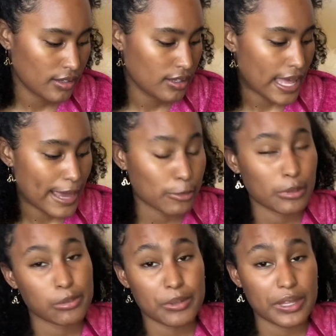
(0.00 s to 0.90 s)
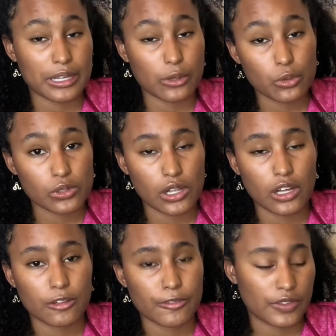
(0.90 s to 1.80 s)
I would probably let it cool
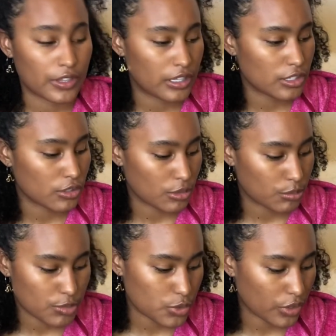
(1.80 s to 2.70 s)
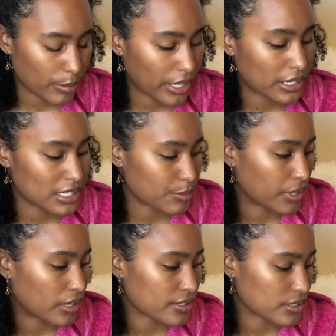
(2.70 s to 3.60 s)
off and then you can store it back in its
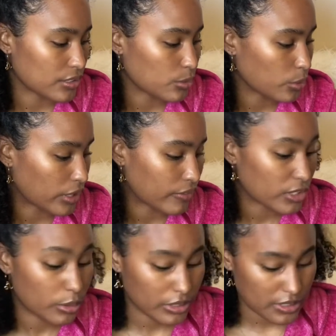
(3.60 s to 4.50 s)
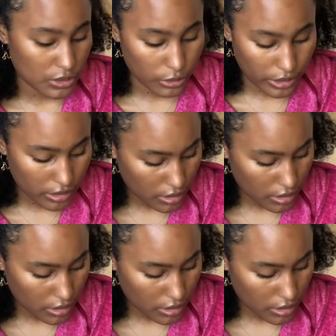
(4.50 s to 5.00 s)
box or wherever you want to store it.